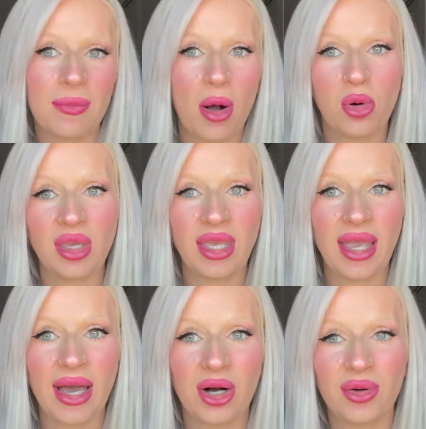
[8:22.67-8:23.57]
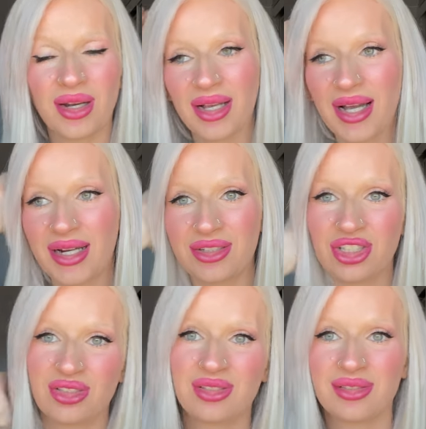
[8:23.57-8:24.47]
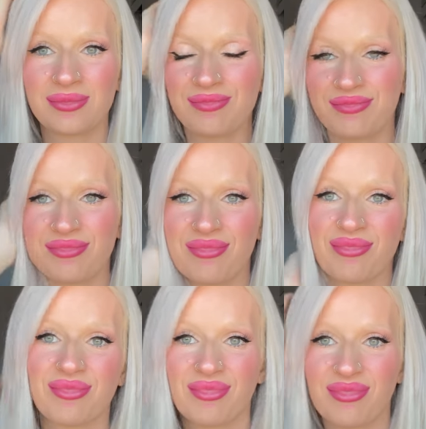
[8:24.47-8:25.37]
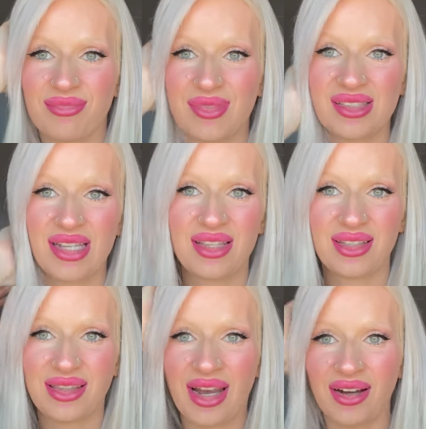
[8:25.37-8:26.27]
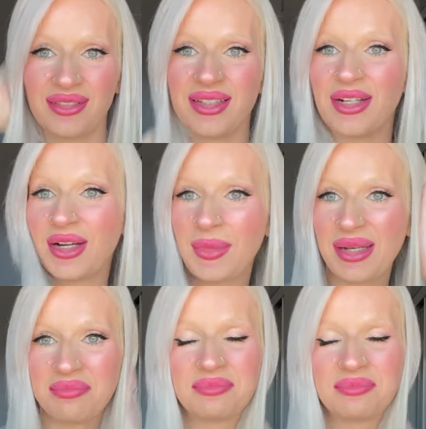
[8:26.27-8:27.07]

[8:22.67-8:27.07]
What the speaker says: poking out and it kind of just stays in there. You know what I mean?